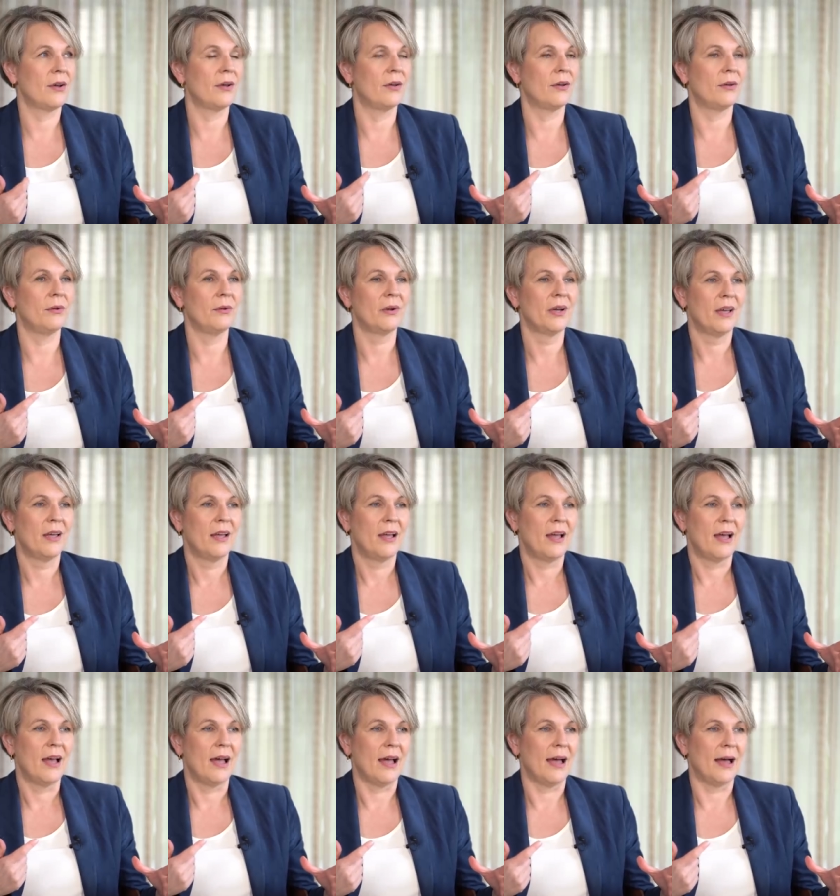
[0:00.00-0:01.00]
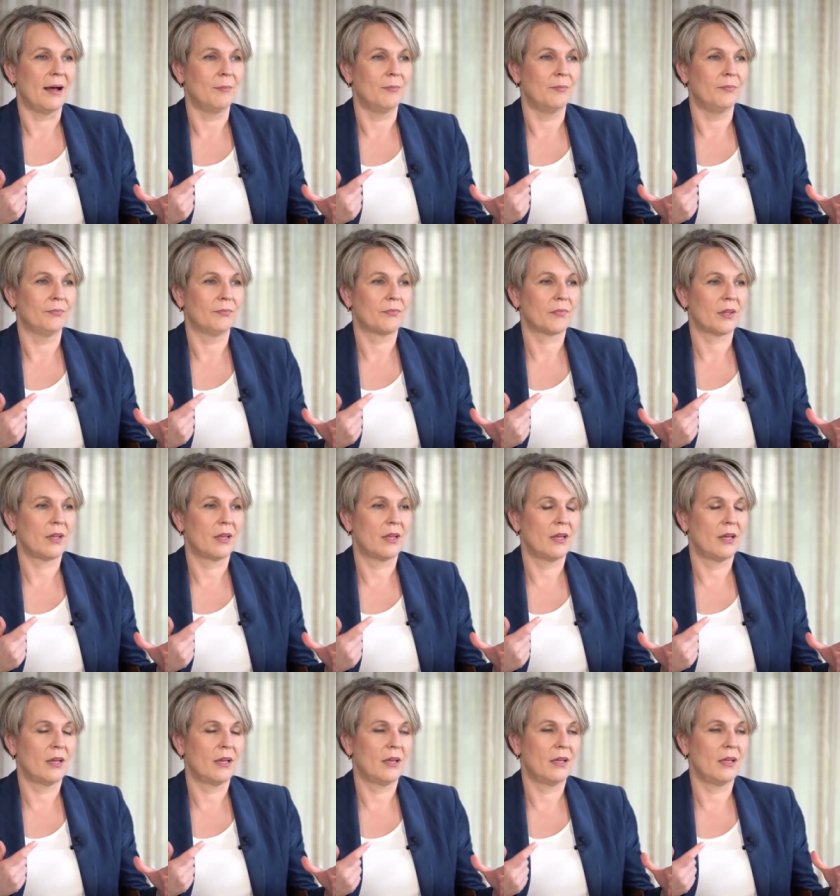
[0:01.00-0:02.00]
who um,
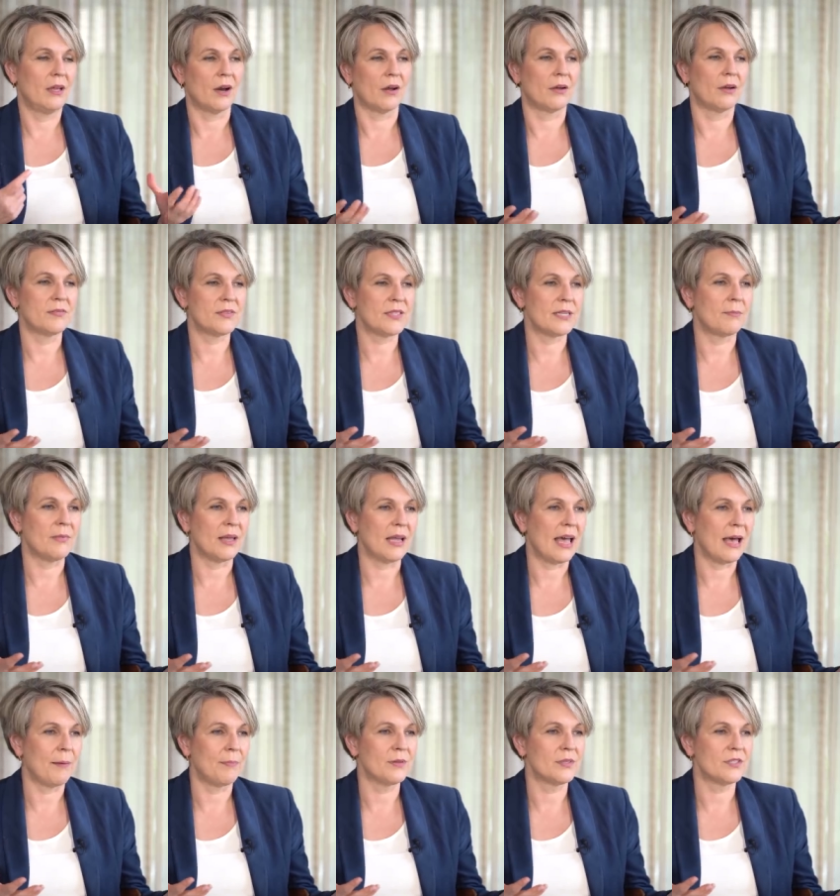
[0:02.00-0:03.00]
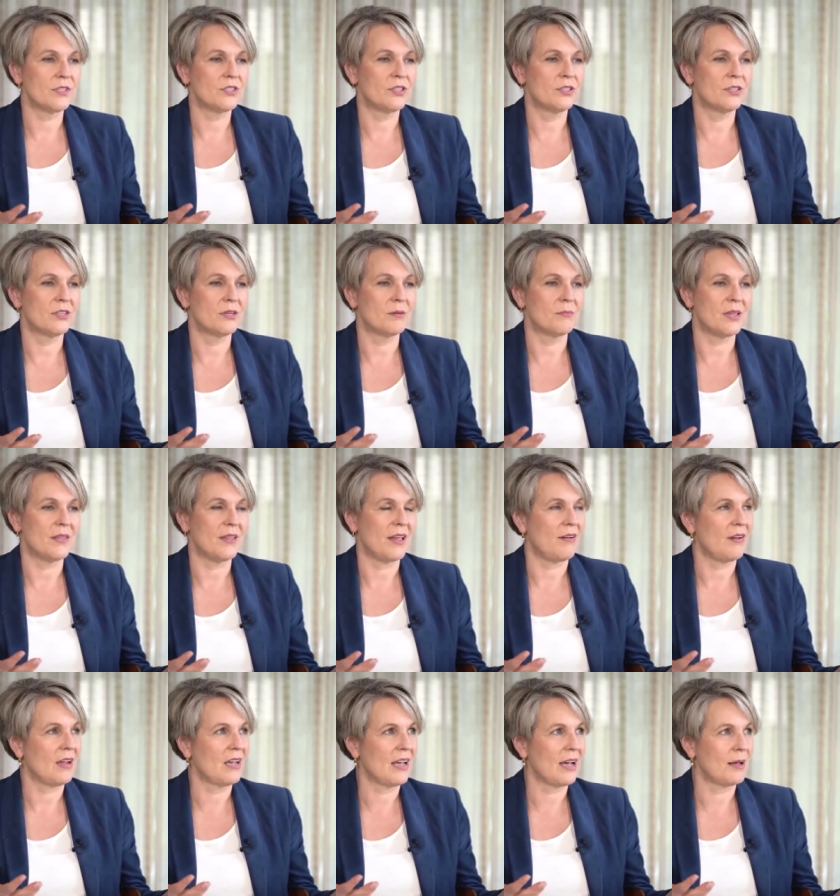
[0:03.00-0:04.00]
you know, if something happens to them and
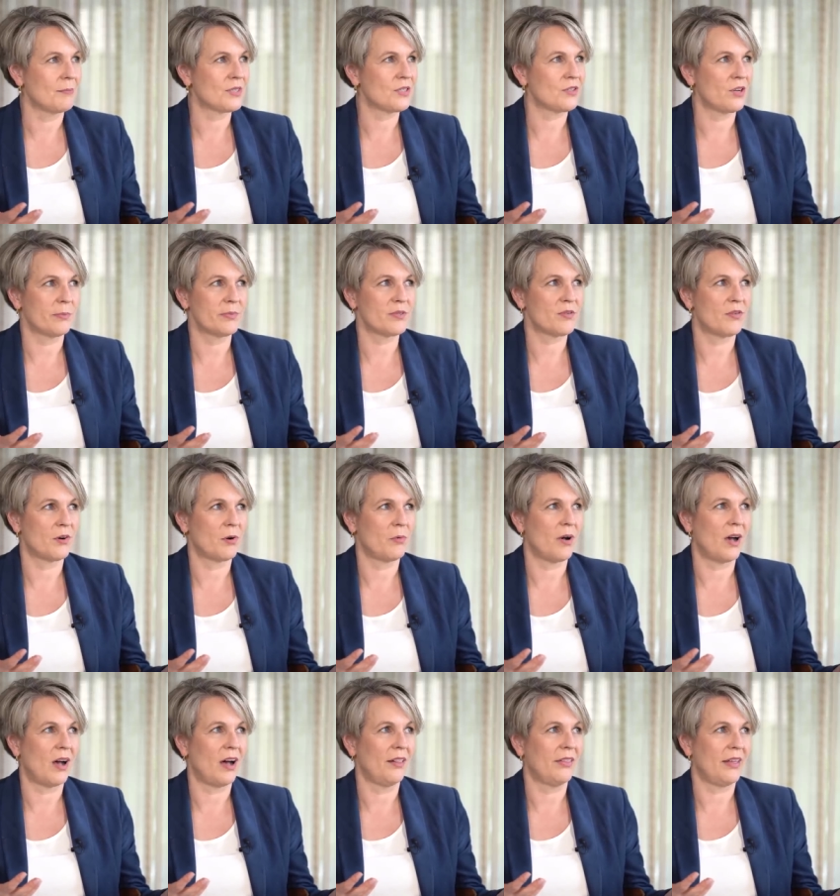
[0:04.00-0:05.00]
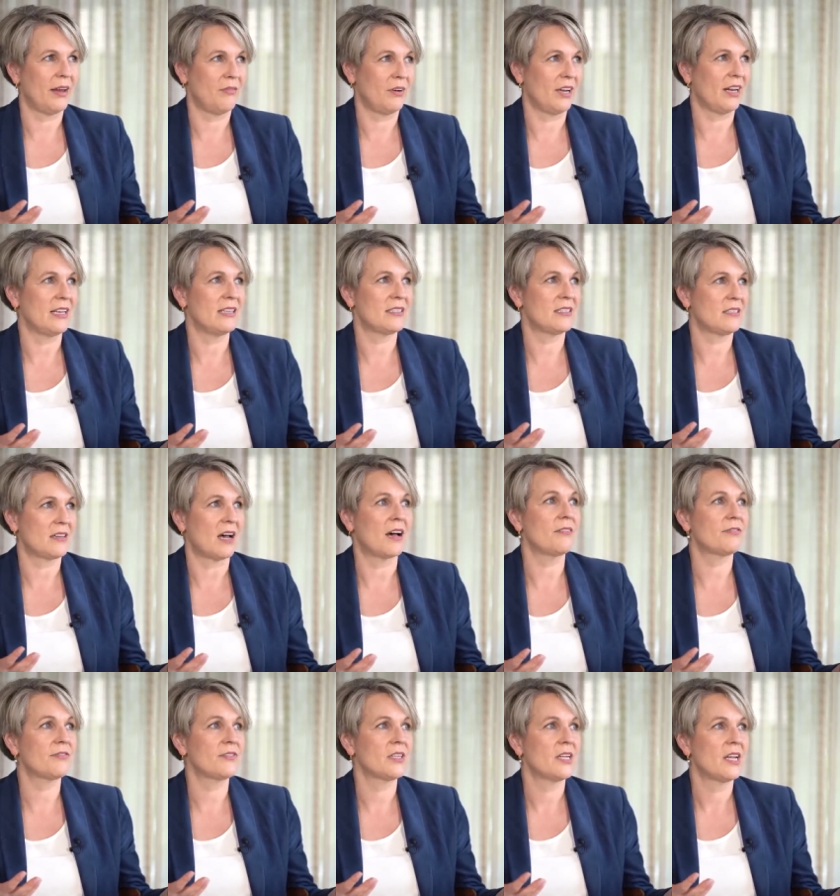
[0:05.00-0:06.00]
their income stops for a while, they're really
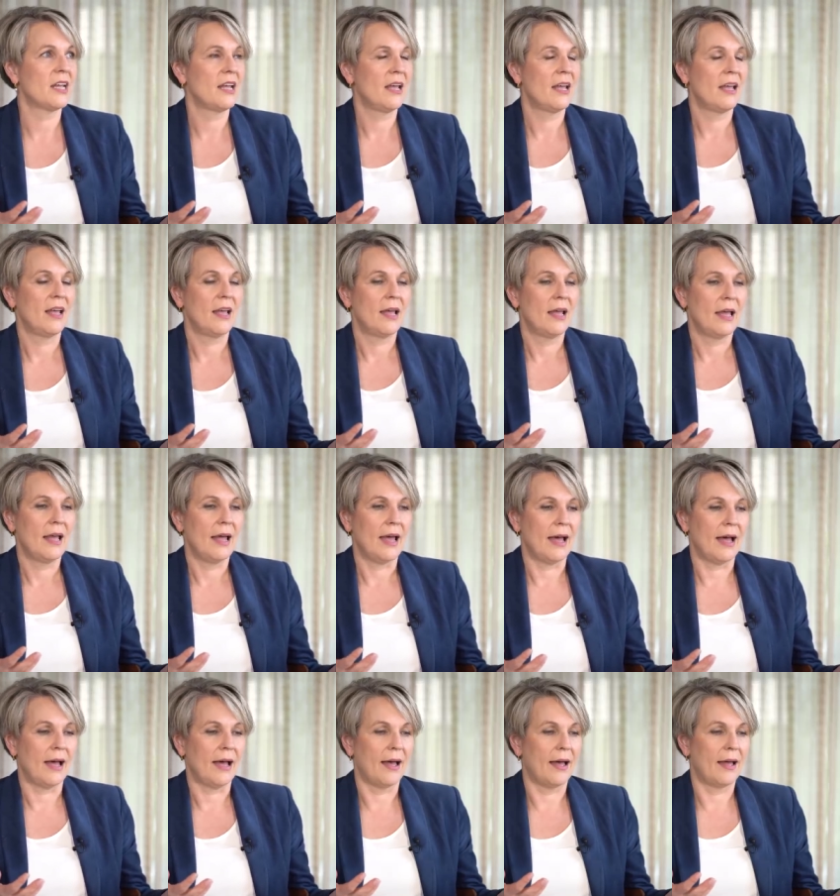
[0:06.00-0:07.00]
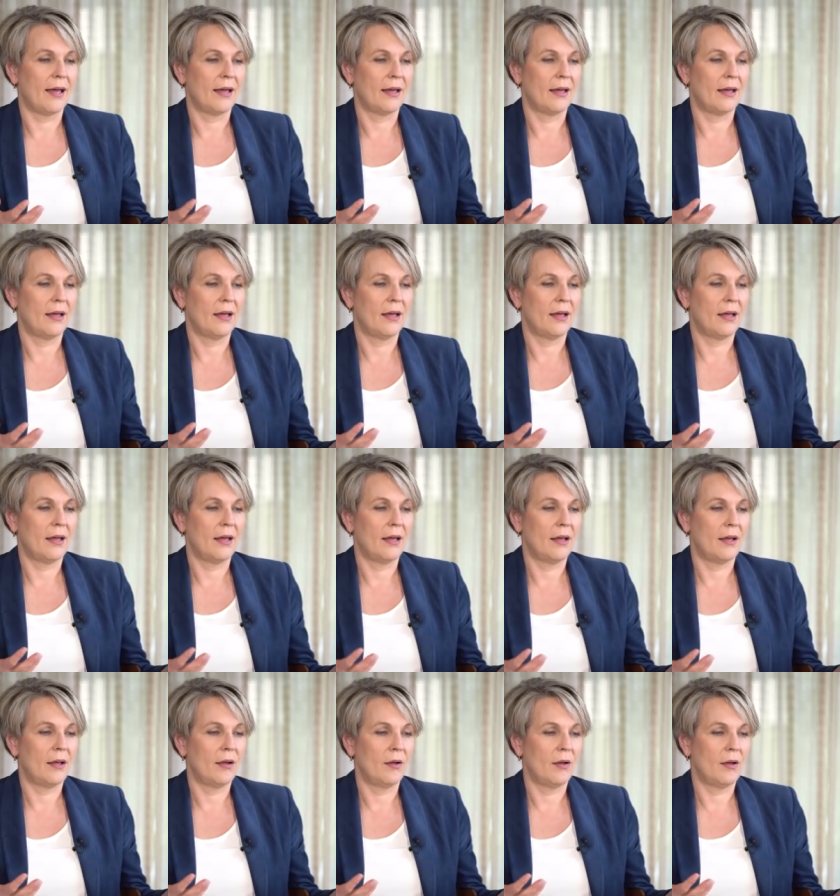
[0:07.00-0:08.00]
stuffed. Uh,
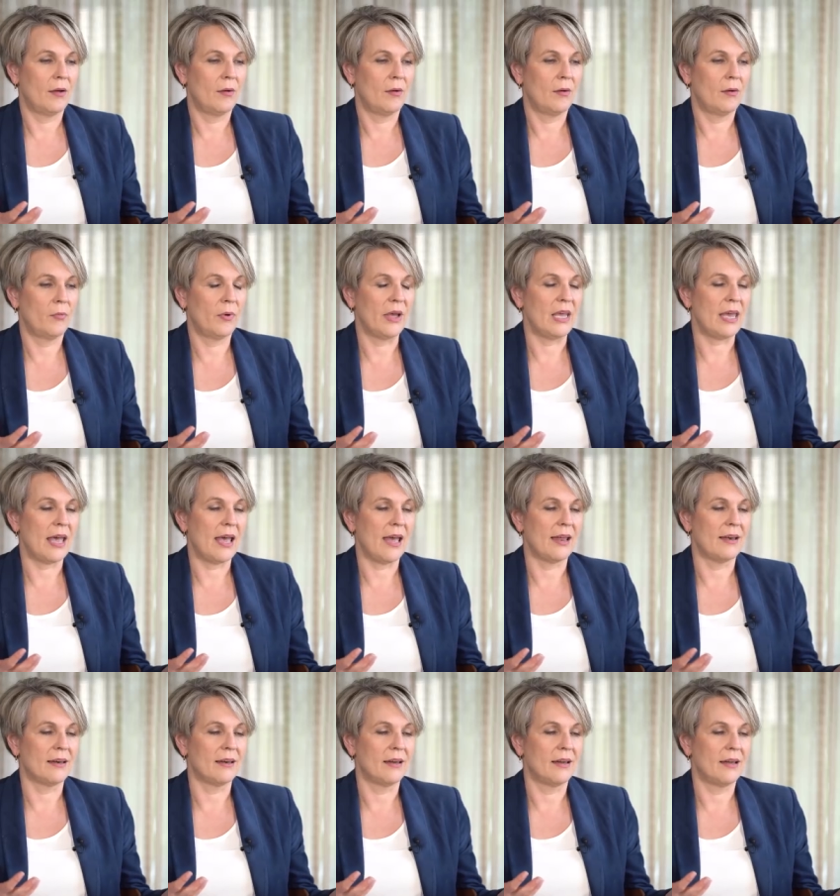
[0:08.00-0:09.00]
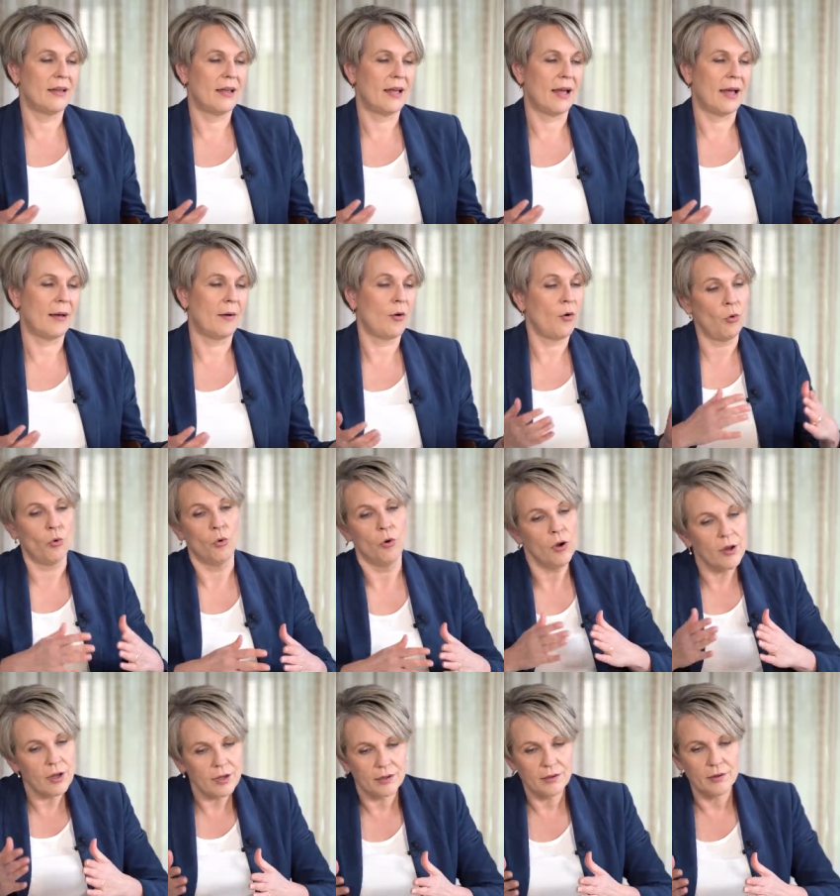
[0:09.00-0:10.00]
we can, uh,
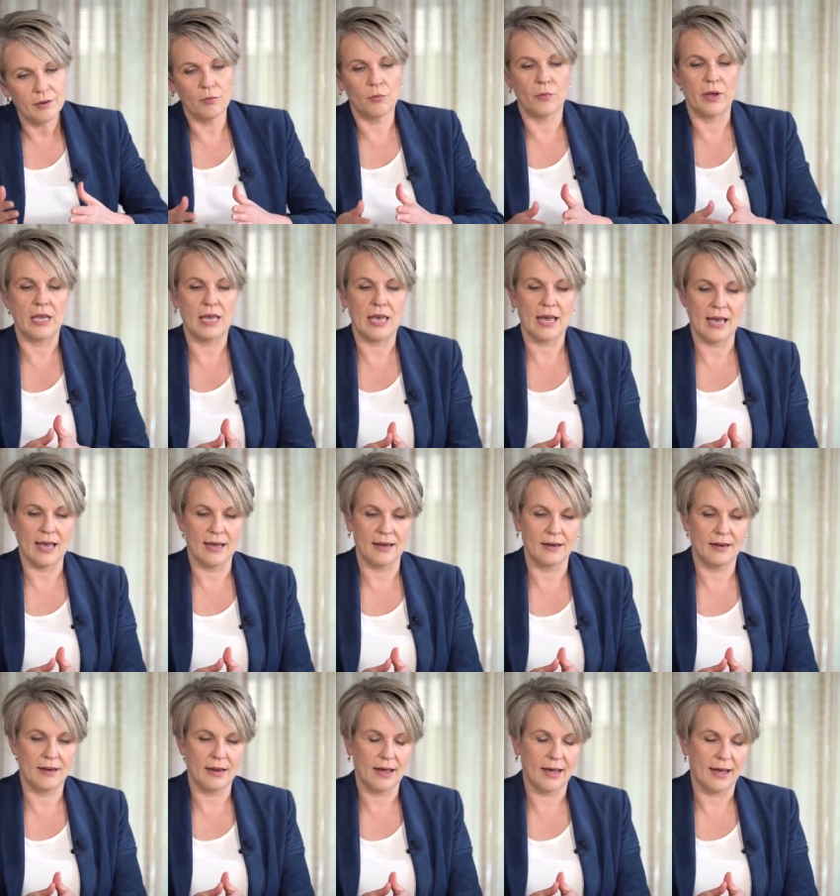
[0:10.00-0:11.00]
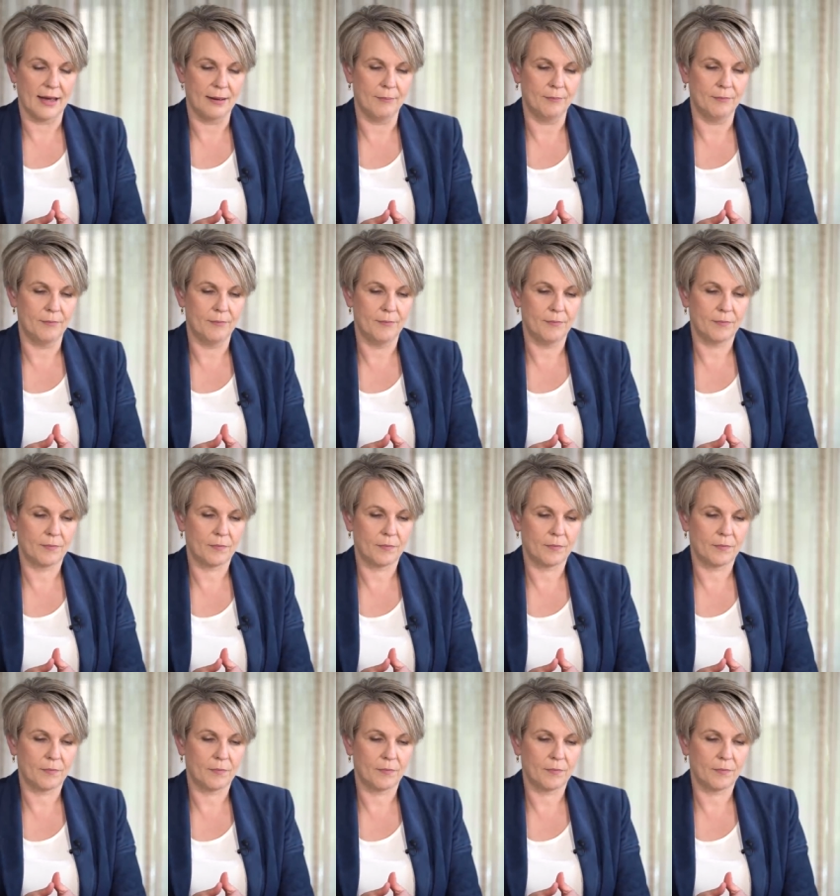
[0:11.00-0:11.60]
or we can um,